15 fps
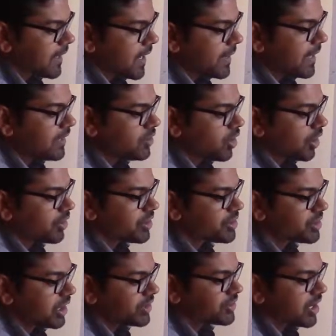and then your
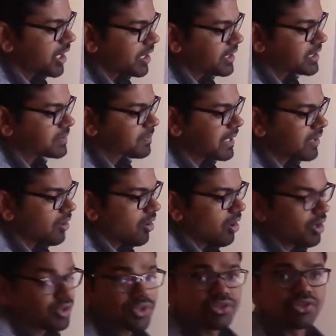results are displayed
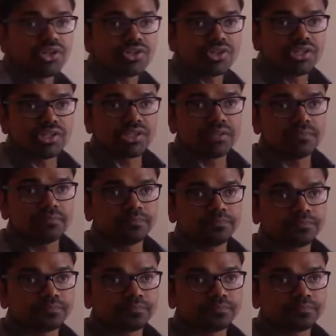on the search engine,